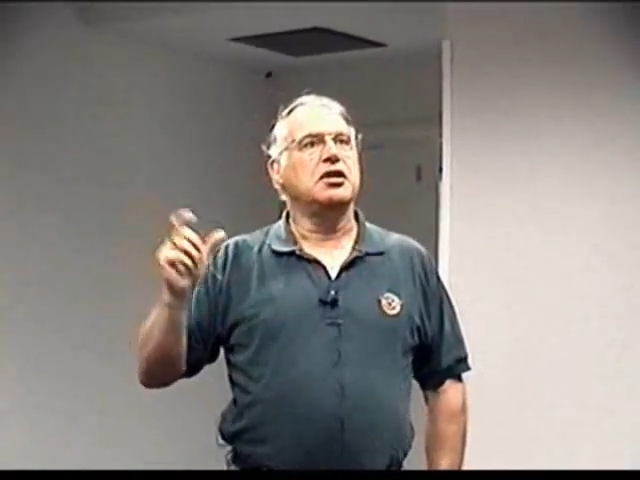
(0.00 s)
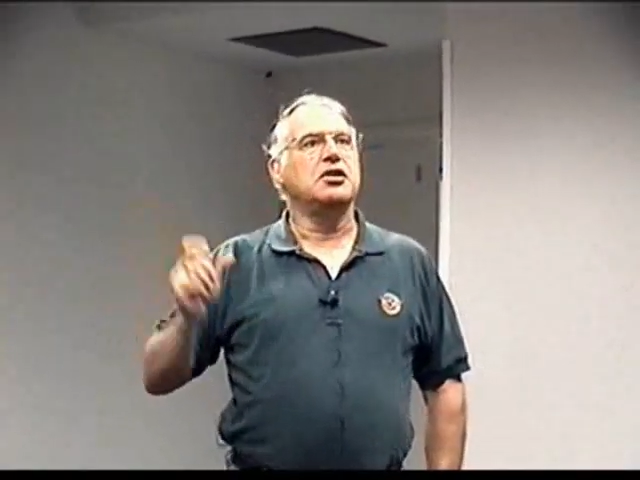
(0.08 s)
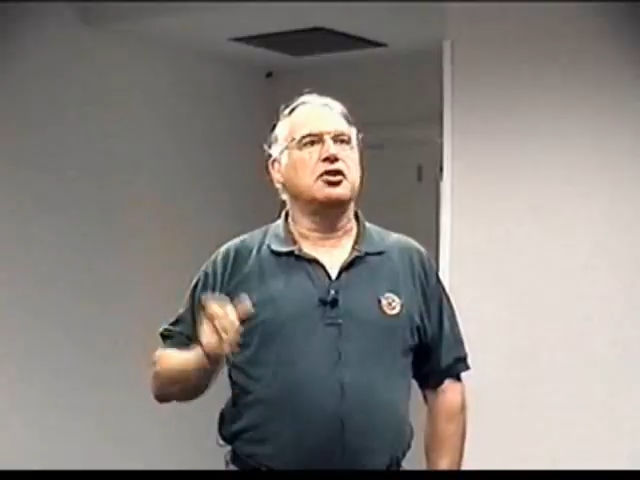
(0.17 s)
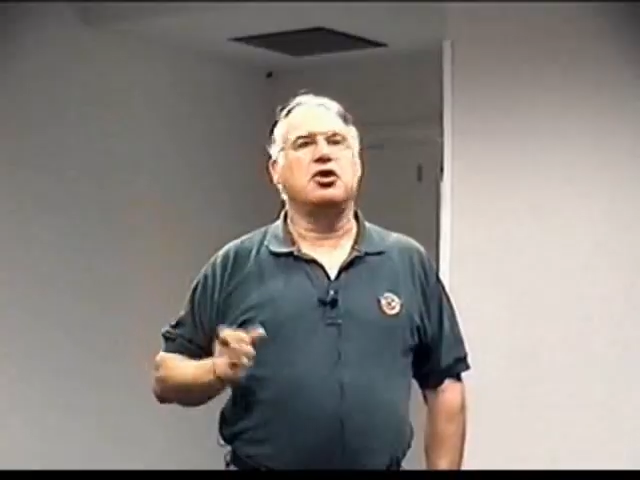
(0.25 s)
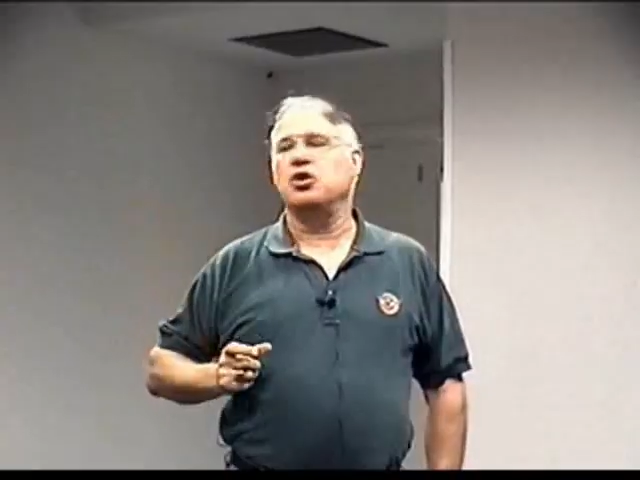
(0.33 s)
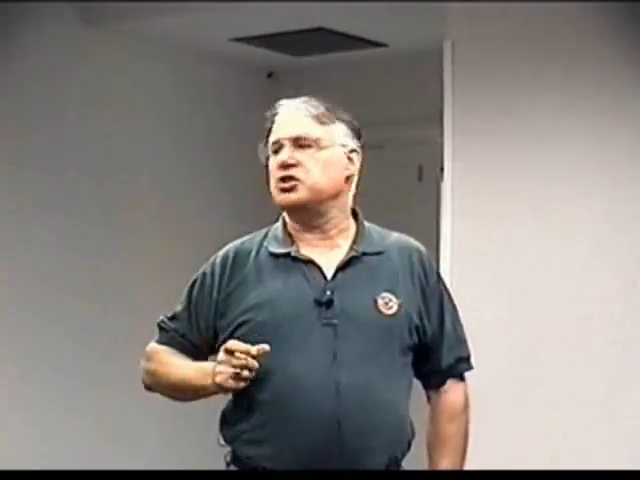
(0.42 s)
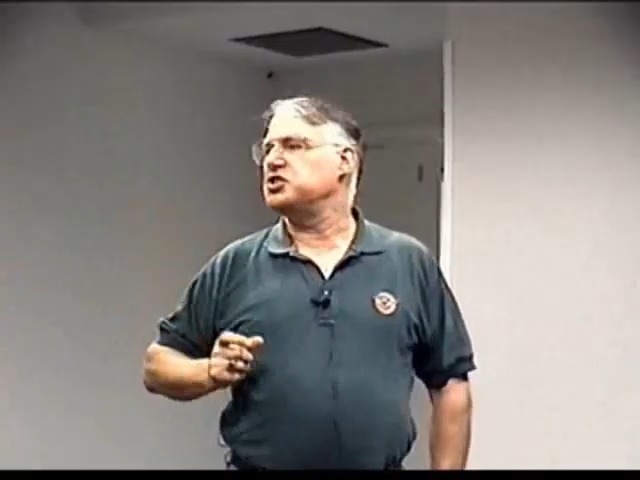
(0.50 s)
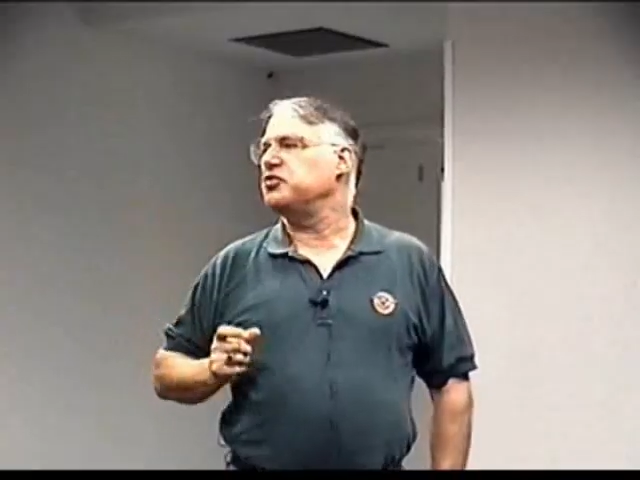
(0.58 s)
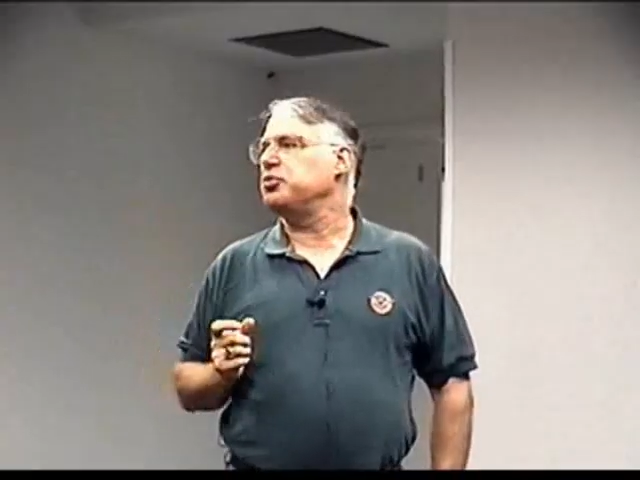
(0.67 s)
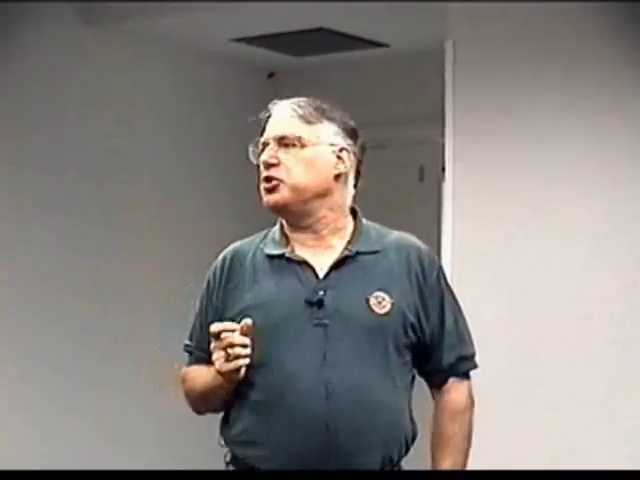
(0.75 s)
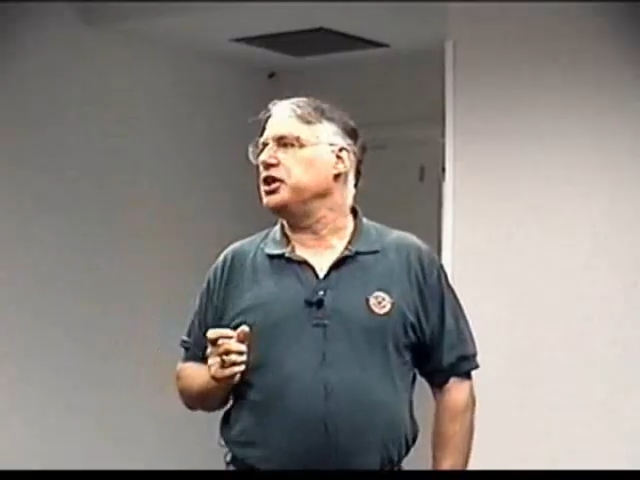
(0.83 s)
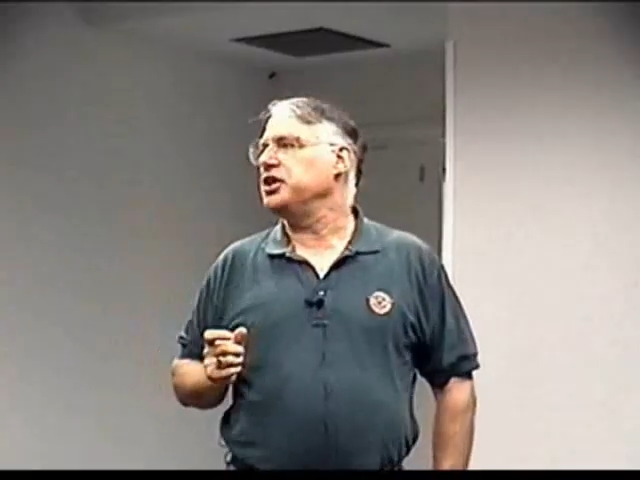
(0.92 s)
the cost of
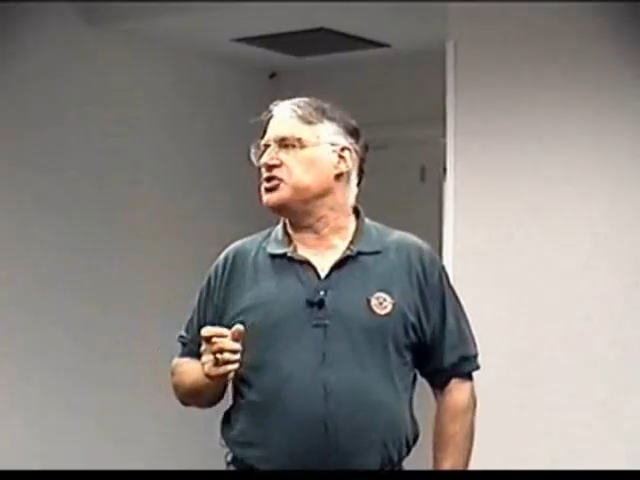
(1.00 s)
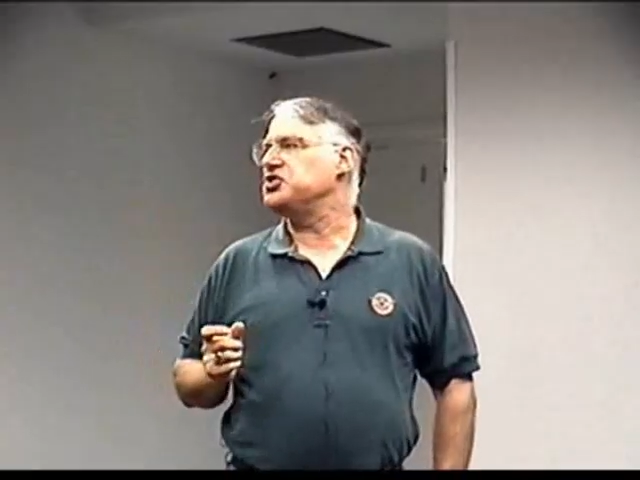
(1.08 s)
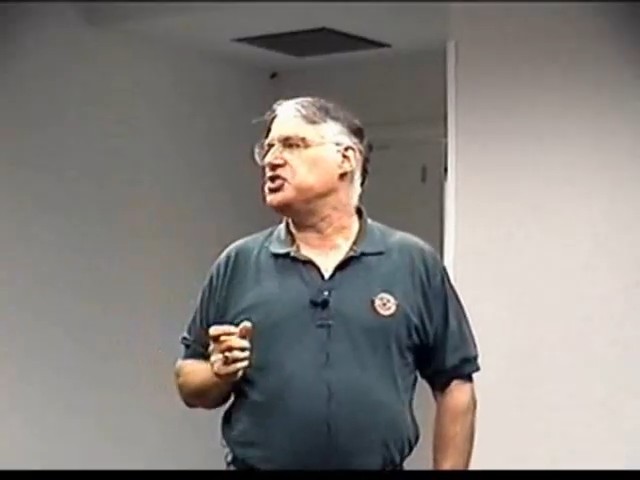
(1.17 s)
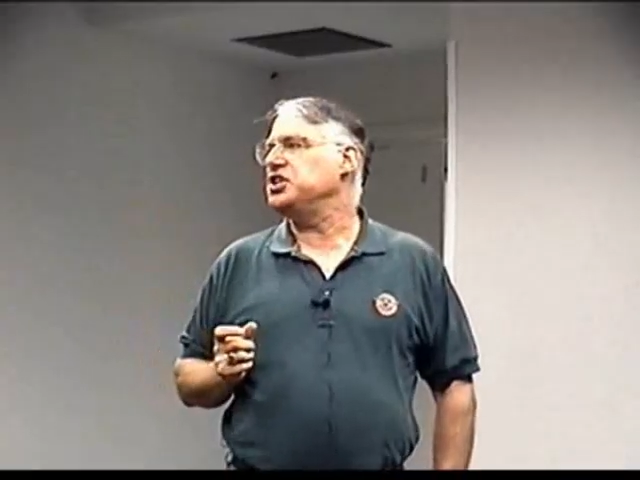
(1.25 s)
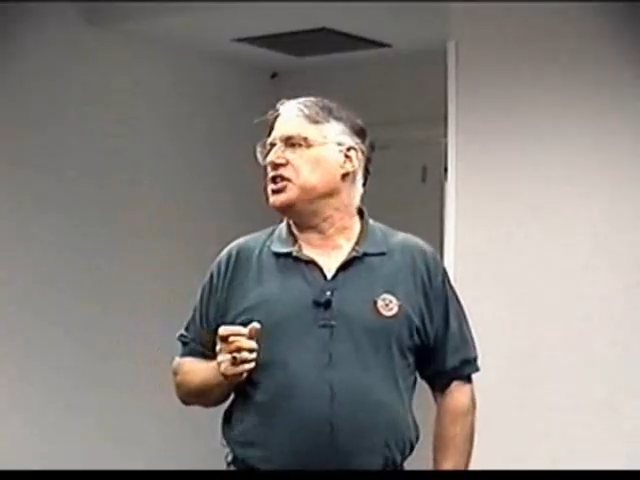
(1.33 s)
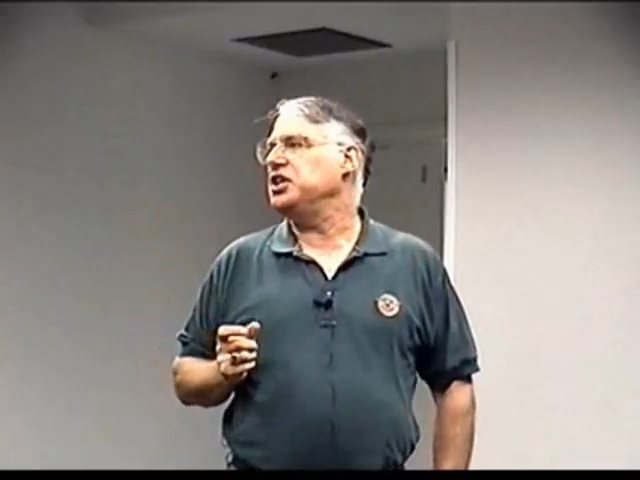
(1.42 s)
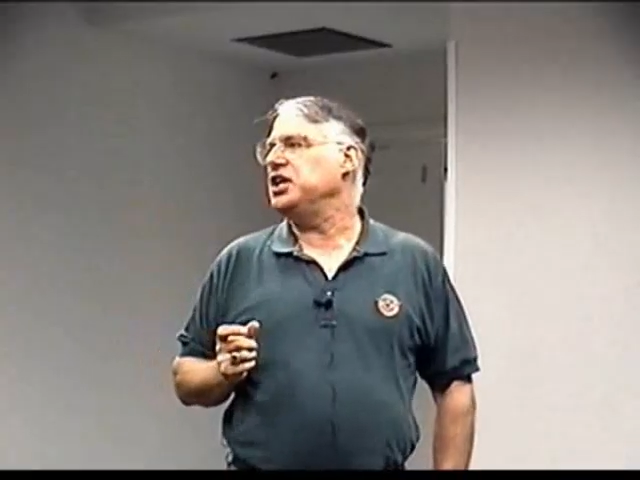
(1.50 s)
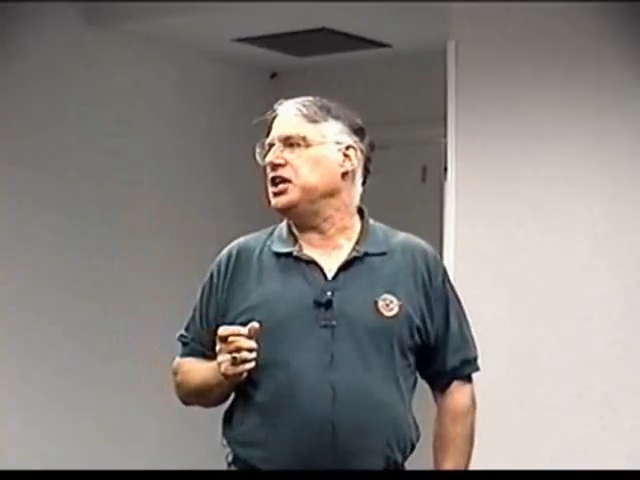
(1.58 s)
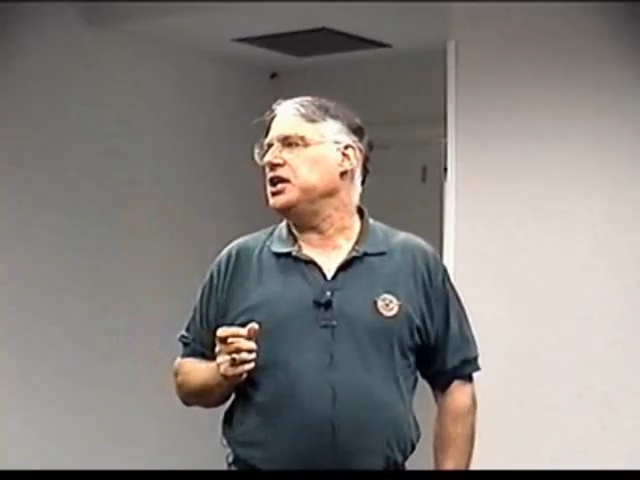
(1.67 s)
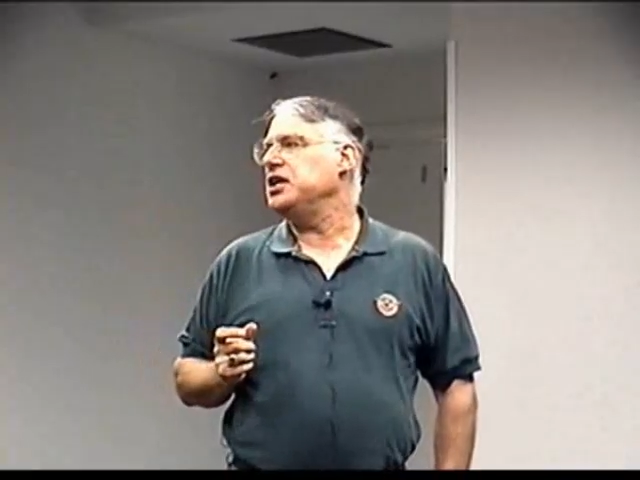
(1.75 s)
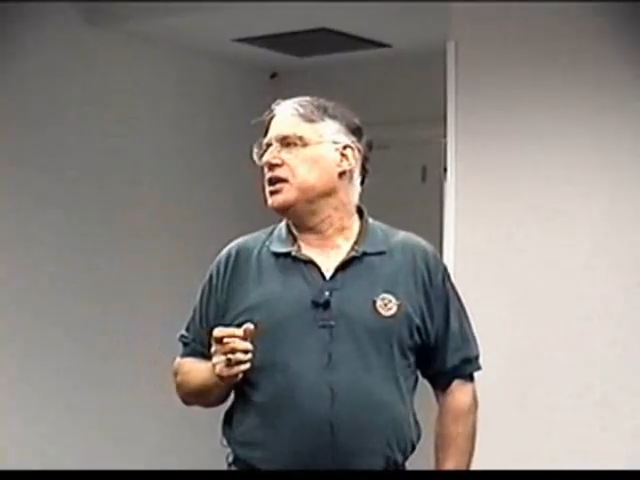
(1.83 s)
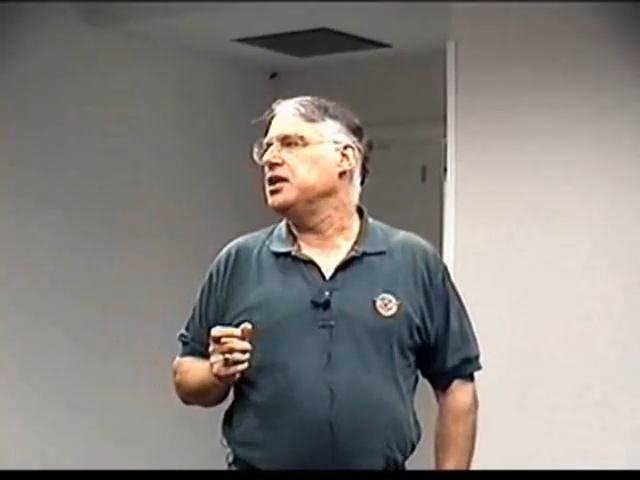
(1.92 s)
burning a CD.